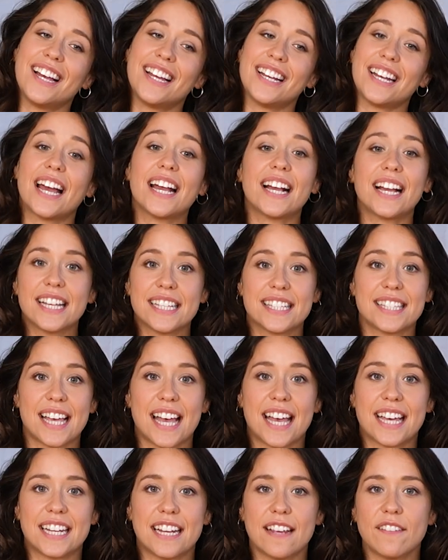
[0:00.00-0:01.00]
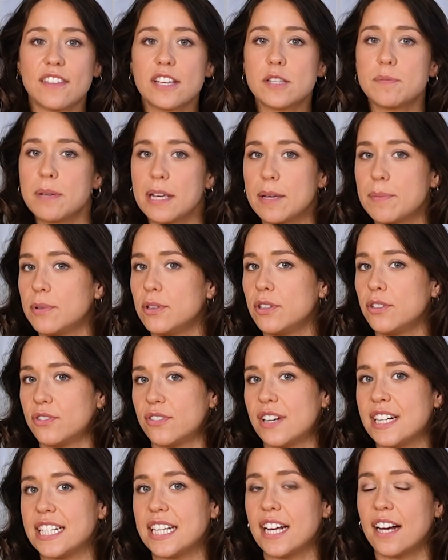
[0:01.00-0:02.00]
Like I said, if there's people
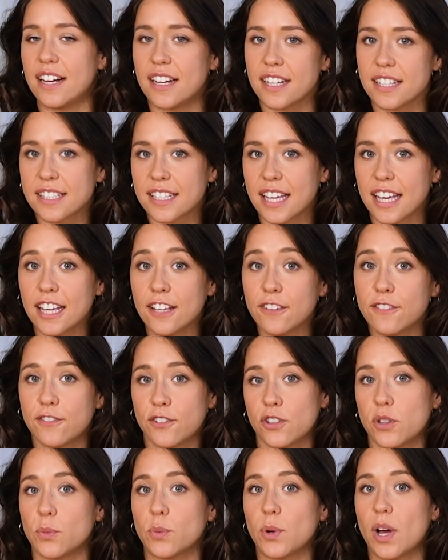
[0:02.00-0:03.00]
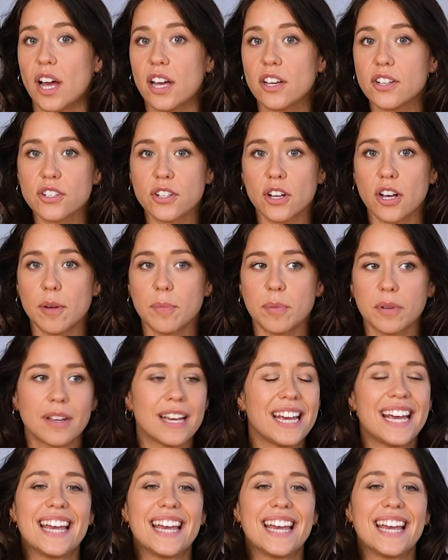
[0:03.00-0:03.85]
already asking for the workshop,